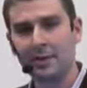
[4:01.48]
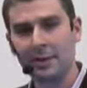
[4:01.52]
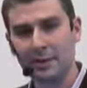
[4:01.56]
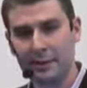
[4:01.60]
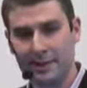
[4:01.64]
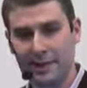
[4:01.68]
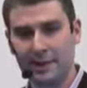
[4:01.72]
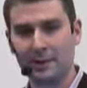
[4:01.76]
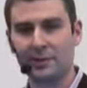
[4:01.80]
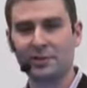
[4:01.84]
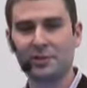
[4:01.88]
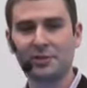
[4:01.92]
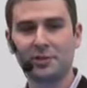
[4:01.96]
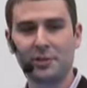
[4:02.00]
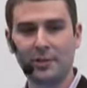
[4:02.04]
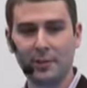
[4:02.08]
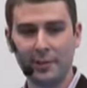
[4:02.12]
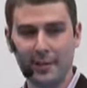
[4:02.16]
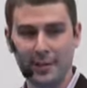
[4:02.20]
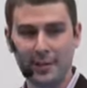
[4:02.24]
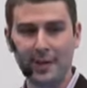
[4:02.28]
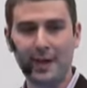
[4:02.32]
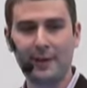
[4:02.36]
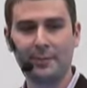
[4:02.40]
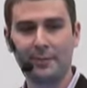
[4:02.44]
they're
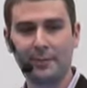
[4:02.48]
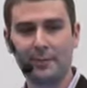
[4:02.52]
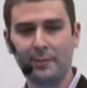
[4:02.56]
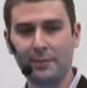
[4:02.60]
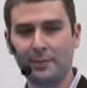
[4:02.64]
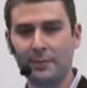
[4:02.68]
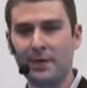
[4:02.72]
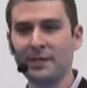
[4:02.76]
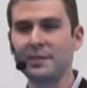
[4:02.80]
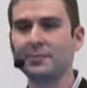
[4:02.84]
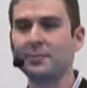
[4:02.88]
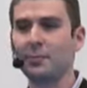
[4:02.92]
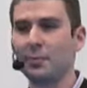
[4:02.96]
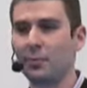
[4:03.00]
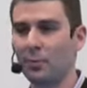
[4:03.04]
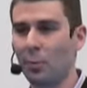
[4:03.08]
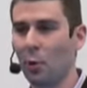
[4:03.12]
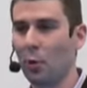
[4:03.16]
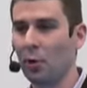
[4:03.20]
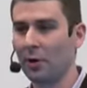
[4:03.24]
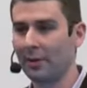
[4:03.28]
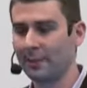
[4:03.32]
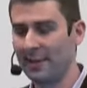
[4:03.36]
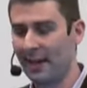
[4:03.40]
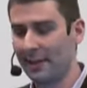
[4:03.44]
controlling much
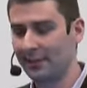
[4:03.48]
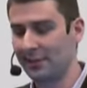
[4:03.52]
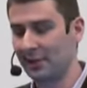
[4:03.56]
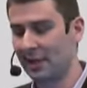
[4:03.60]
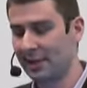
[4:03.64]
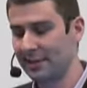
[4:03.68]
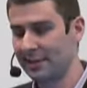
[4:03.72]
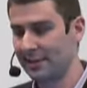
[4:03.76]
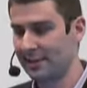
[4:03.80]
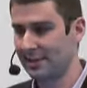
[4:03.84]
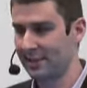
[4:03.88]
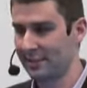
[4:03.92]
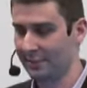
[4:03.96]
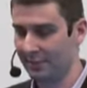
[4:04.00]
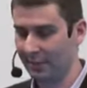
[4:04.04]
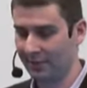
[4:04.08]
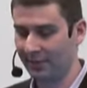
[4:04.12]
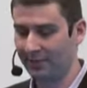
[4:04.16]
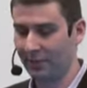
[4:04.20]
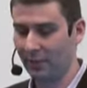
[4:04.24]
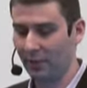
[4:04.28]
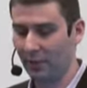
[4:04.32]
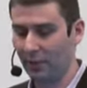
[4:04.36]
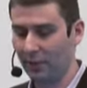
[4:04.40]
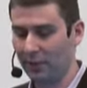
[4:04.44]
more of that process than
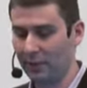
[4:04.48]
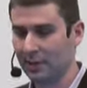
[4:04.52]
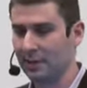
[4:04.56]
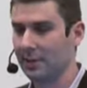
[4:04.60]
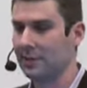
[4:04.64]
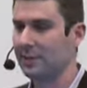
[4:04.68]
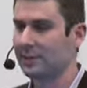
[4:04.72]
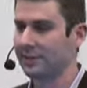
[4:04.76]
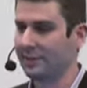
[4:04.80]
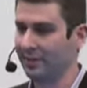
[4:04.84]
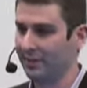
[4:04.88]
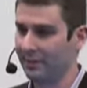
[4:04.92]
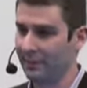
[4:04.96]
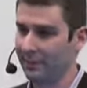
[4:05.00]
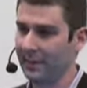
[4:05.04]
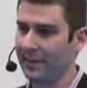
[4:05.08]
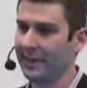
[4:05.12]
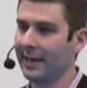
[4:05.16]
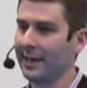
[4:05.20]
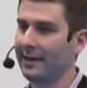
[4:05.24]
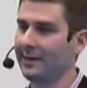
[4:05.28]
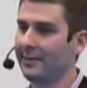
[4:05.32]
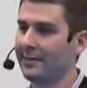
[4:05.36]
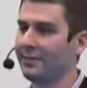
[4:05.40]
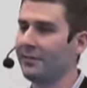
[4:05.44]
before. So if we can
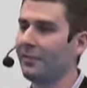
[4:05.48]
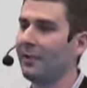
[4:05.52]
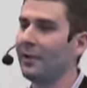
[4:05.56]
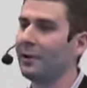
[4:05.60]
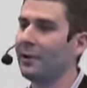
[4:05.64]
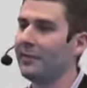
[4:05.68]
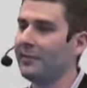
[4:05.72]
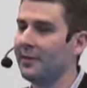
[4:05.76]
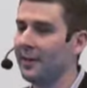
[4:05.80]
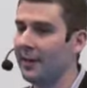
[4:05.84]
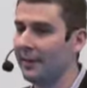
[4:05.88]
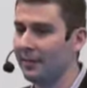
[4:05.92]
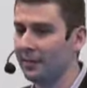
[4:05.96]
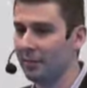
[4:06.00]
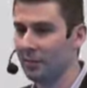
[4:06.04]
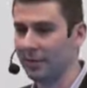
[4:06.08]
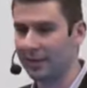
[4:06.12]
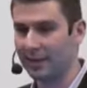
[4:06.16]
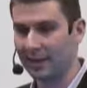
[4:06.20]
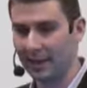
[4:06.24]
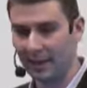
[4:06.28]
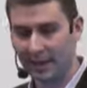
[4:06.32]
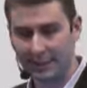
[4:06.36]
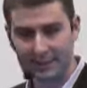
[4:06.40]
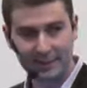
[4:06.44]
get in front of them
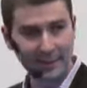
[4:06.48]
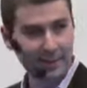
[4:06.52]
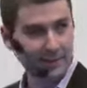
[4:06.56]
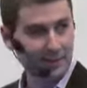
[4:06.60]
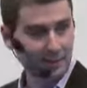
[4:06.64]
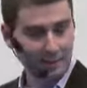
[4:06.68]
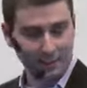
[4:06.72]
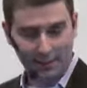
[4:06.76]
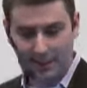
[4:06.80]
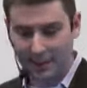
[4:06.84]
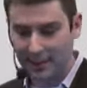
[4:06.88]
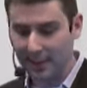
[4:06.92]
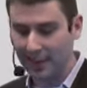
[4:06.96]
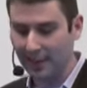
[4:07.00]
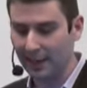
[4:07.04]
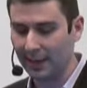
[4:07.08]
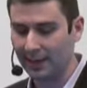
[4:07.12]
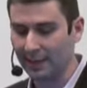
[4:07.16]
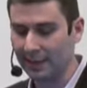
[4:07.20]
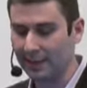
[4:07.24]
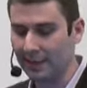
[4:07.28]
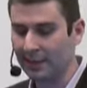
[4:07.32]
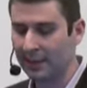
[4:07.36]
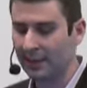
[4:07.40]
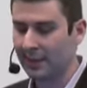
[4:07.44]
with content early
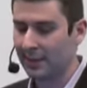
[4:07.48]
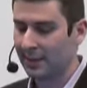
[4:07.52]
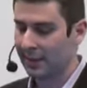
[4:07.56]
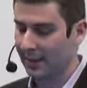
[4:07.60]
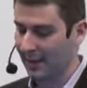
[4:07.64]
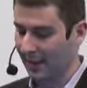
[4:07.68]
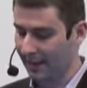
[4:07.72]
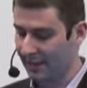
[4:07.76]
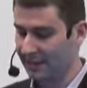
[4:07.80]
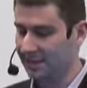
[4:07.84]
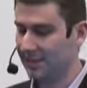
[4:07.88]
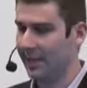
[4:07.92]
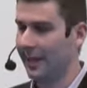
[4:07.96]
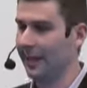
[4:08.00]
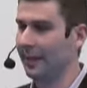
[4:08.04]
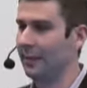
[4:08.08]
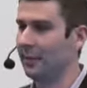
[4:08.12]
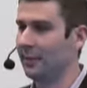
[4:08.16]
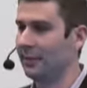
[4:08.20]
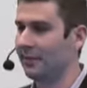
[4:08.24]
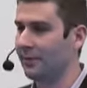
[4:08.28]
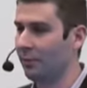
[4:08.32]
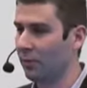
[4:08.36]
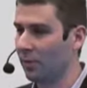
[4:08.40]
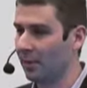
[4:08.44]
on, educate and
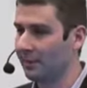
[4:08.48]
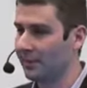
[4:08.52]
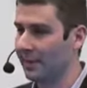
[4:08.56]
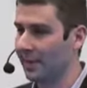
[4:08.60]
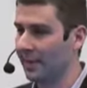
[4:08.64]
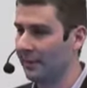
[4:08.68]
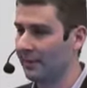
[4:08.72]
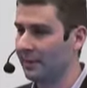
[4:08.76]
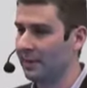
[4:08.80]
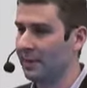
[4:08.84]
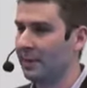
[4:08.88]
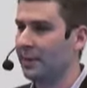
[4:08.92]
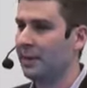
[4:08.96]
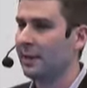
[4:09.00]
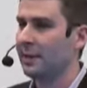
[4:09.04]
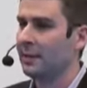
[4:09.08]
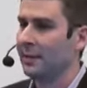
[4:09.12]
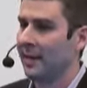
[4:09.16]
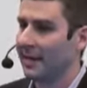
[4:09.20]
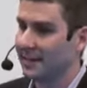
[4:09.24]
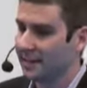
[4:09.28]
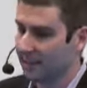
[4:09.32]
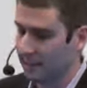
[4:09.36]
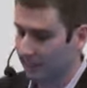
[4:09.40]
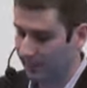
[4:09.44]
inform them,
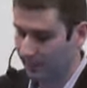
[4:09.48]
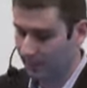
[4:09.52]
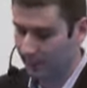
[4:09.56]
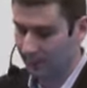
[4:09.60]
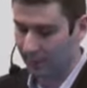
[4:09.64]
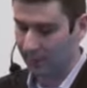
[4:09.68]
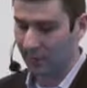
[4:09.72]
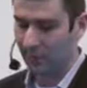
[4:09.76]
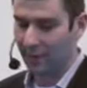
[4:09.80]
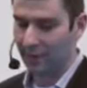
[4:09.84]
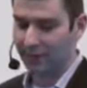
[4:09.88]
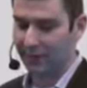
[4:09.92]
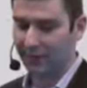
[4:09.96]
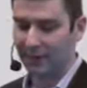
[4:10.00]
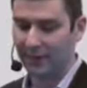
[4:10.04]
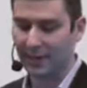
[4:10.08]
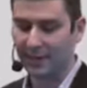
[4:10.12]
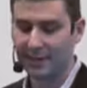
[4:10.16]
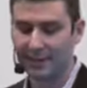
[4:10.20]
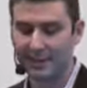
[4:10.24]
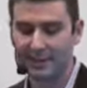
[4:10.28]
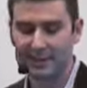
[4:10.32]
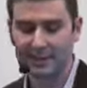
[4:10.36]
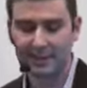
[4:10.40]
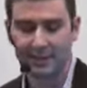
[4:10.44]
that's a real goal for
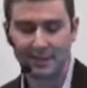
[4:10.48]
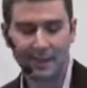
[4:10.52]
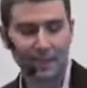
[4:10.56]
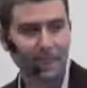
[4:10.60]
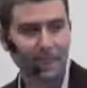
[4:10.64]
us.